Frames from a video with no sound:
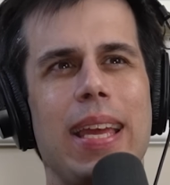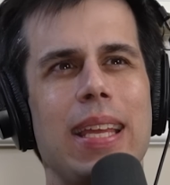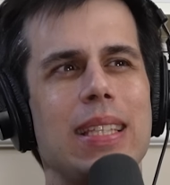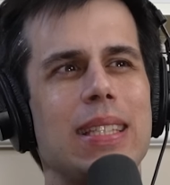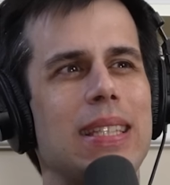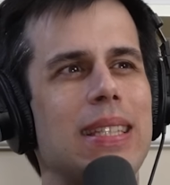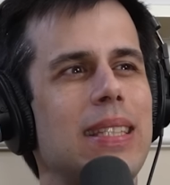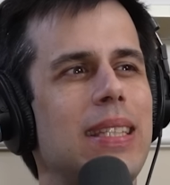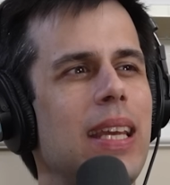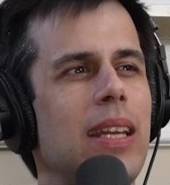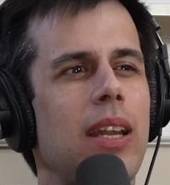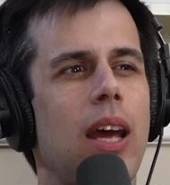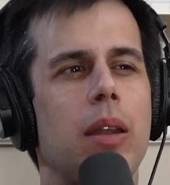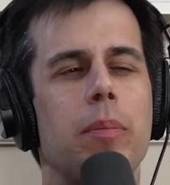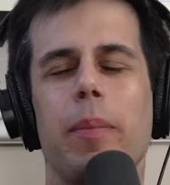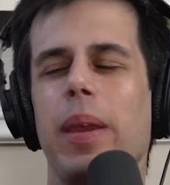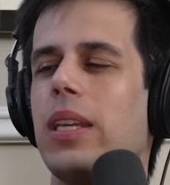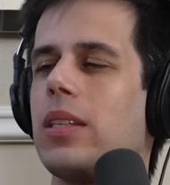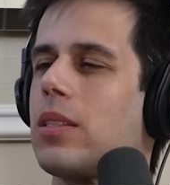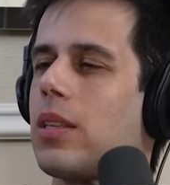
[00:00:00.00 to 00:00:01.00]
It did
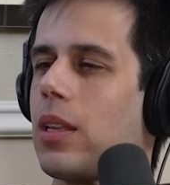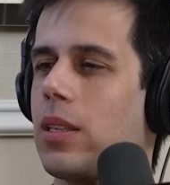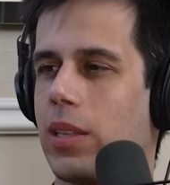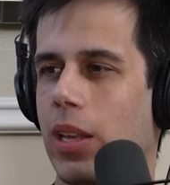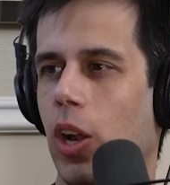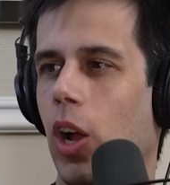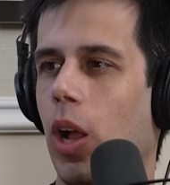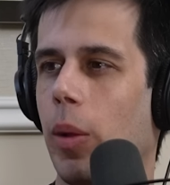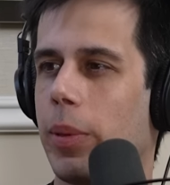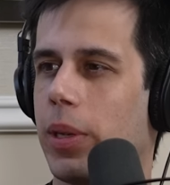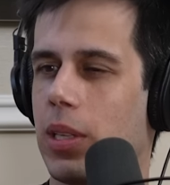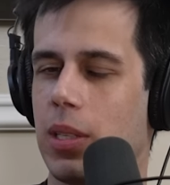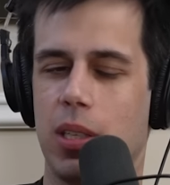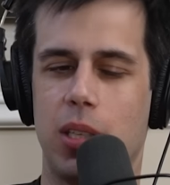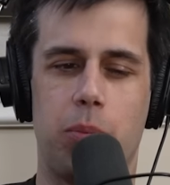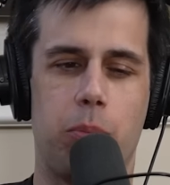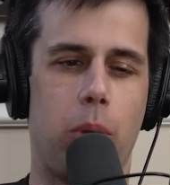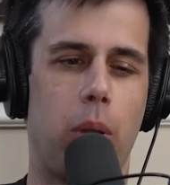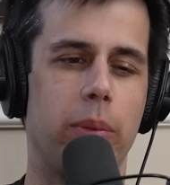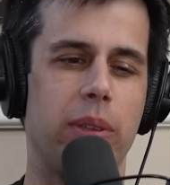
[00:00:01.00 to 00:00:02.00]
not make sense at all because
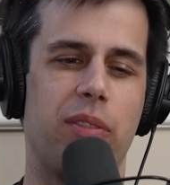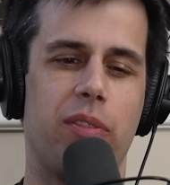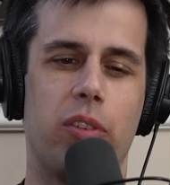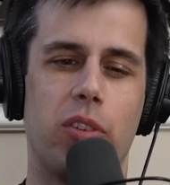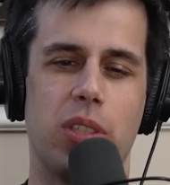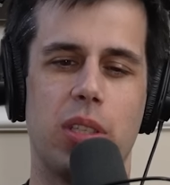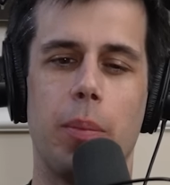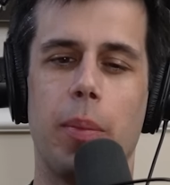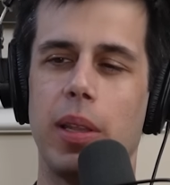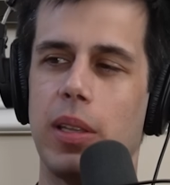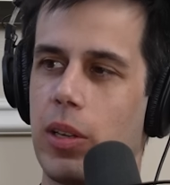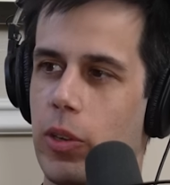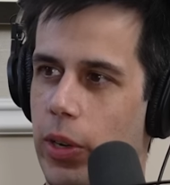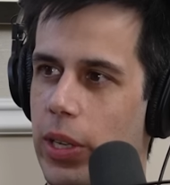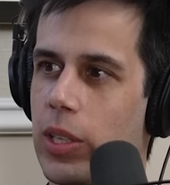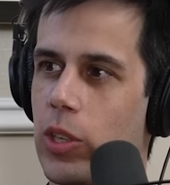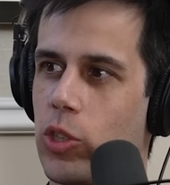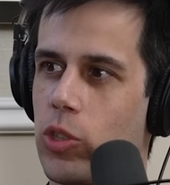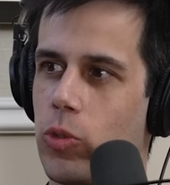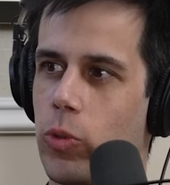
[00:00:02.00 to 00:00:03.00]
it's probably for some other
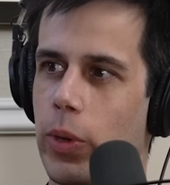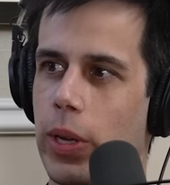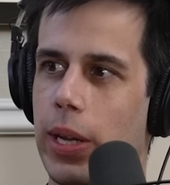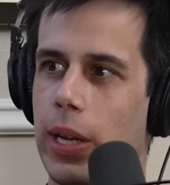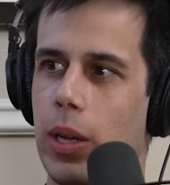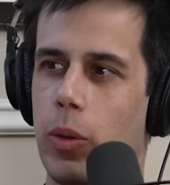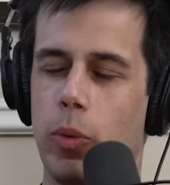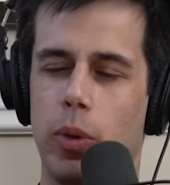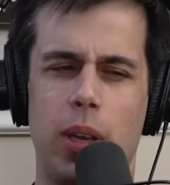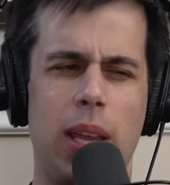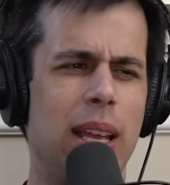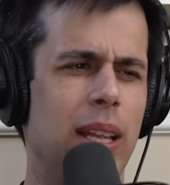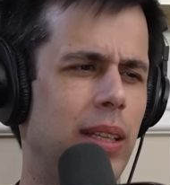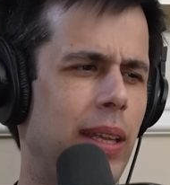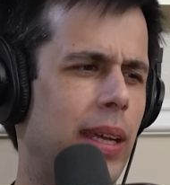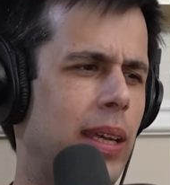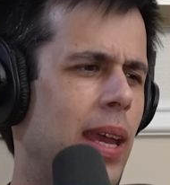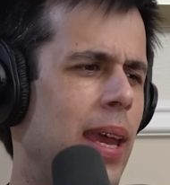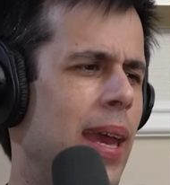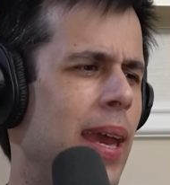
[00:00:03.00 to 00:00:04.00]
industry, where, okay.
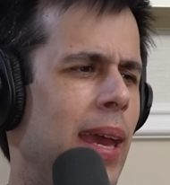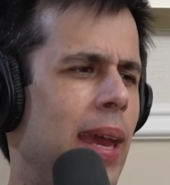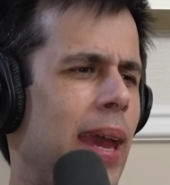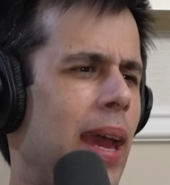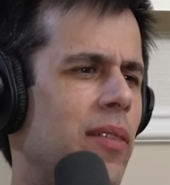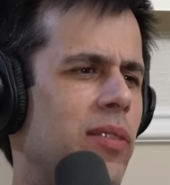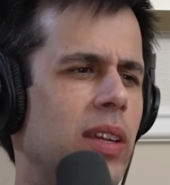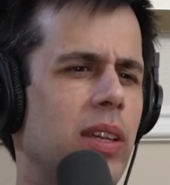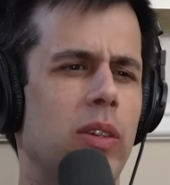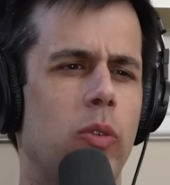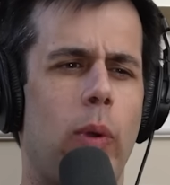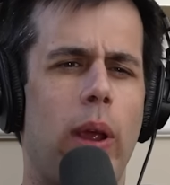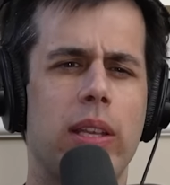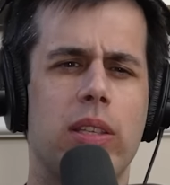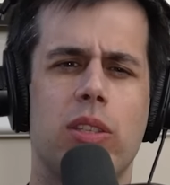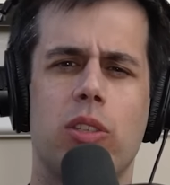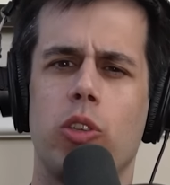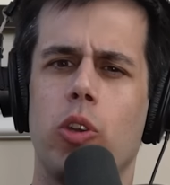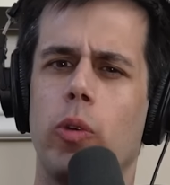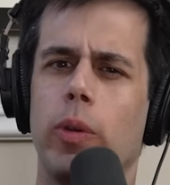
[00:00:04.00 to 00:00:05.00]
like having
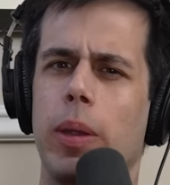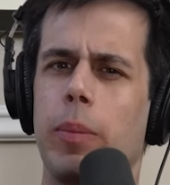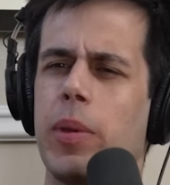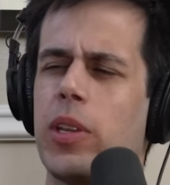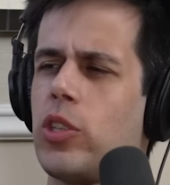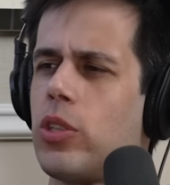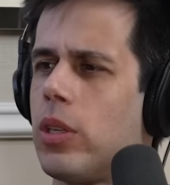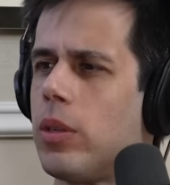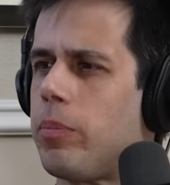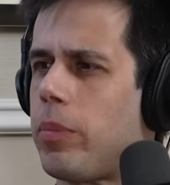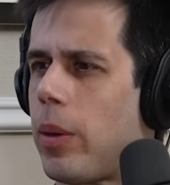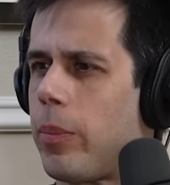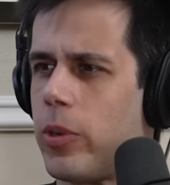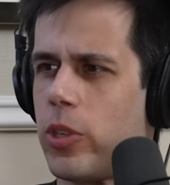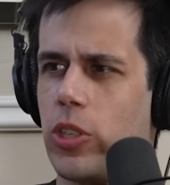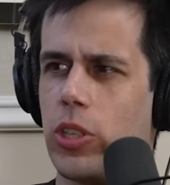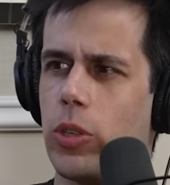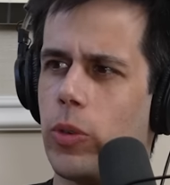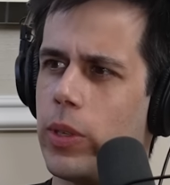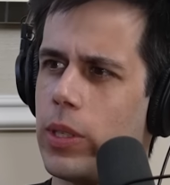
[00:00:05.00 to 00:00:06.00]
rights to your image in
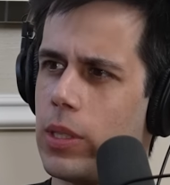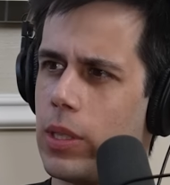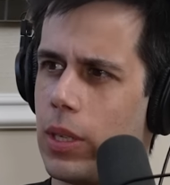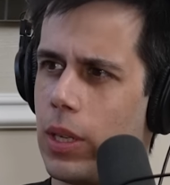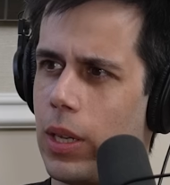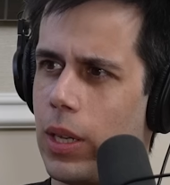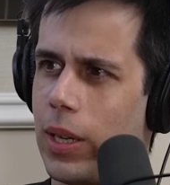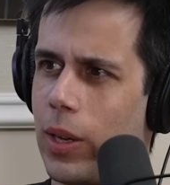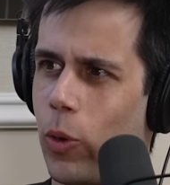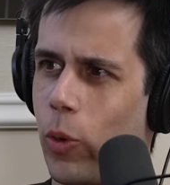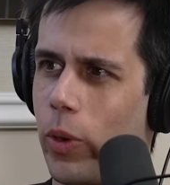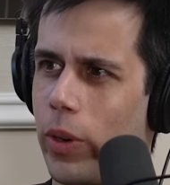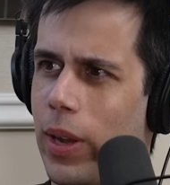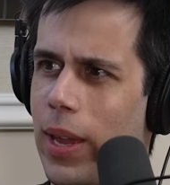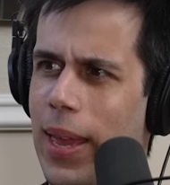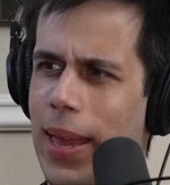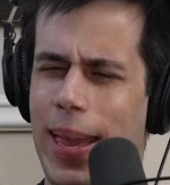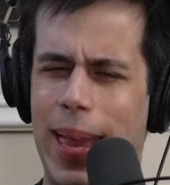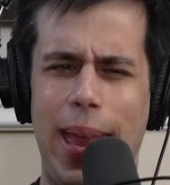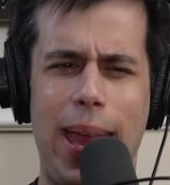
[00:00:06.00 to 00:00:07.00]
perpetuity or
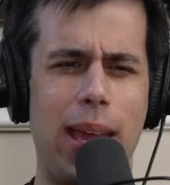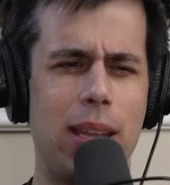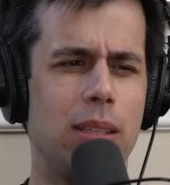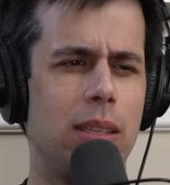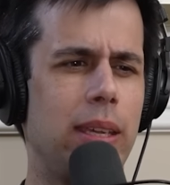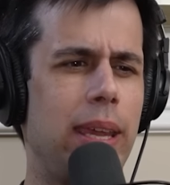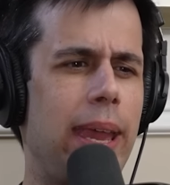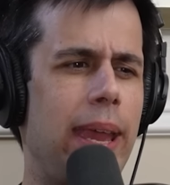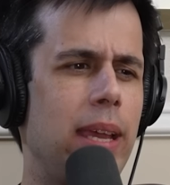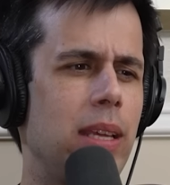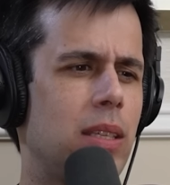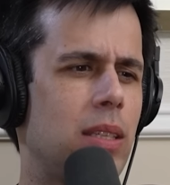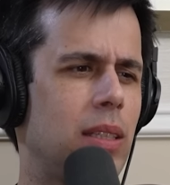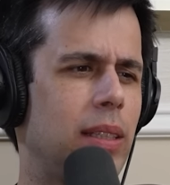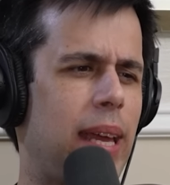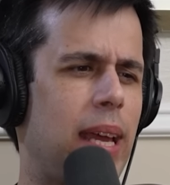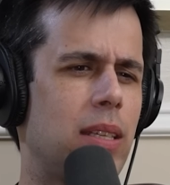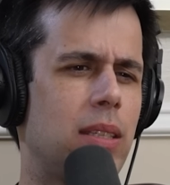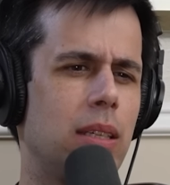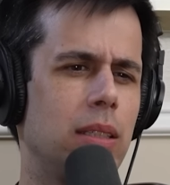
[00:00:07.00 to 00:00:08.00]
oh, yeah. NDAs
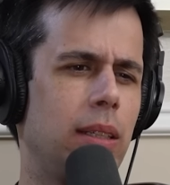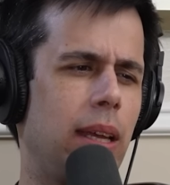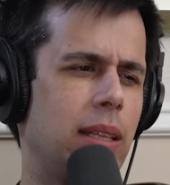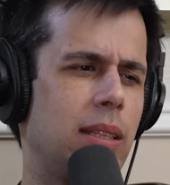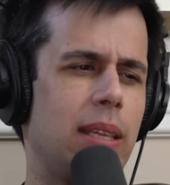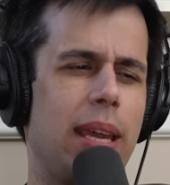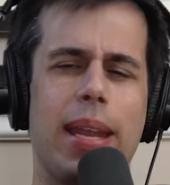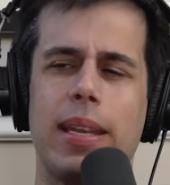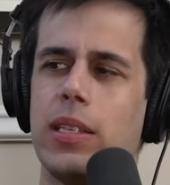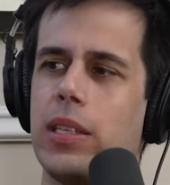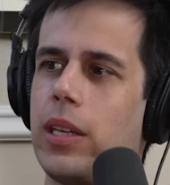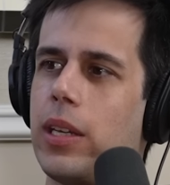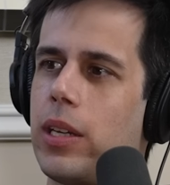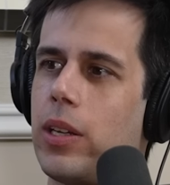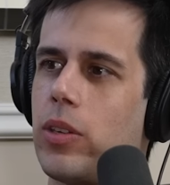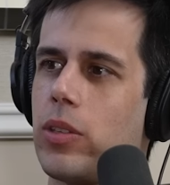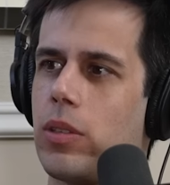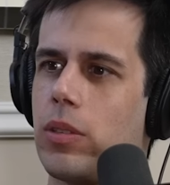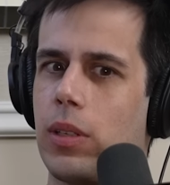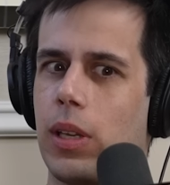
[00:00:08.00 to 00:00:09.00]
yeah. lasting like ten
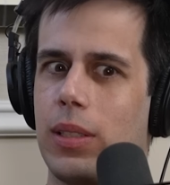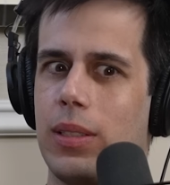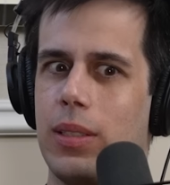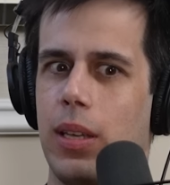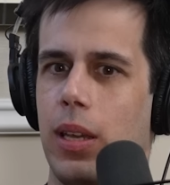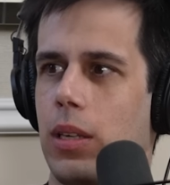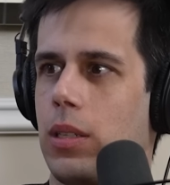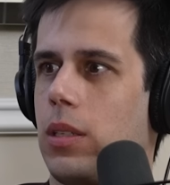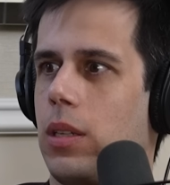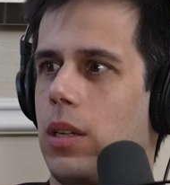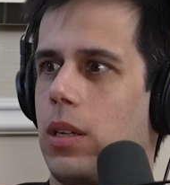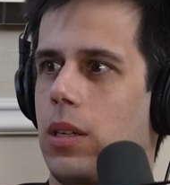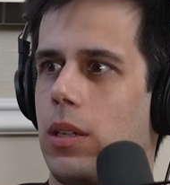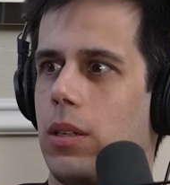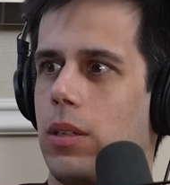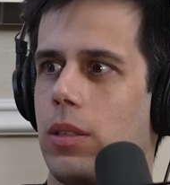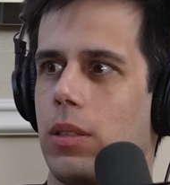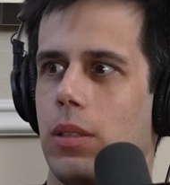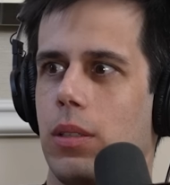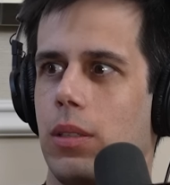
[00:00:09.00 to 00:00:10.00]
years. I was like ten
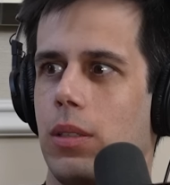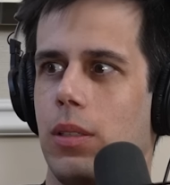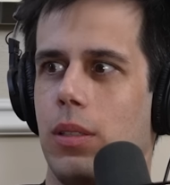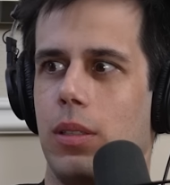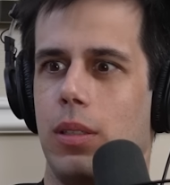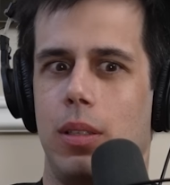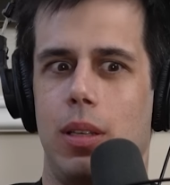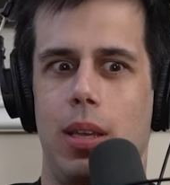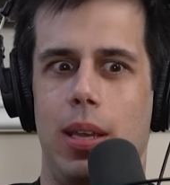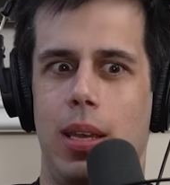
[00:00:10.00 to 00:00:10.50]
years. Uh, yeah.